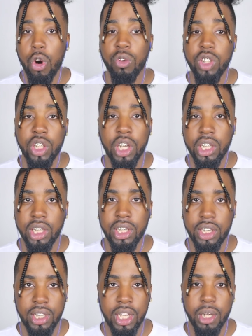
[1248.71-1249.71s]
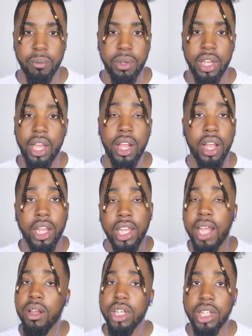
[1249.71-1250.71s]
Or would y'all just tell me, hey,
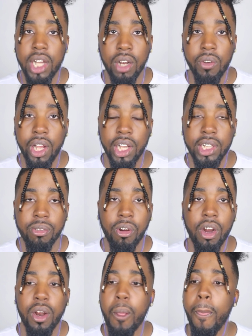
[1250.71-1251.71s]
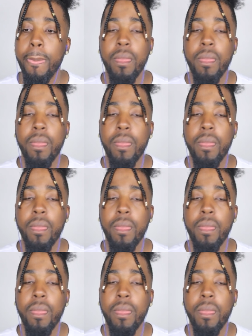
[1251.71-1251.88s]
keep this channel with ASMR.